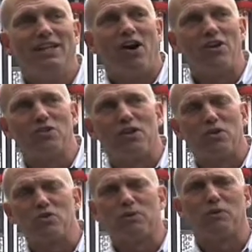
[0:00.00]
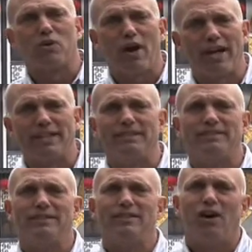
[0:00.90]
Also, there were some great
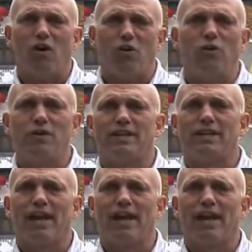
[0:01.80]
old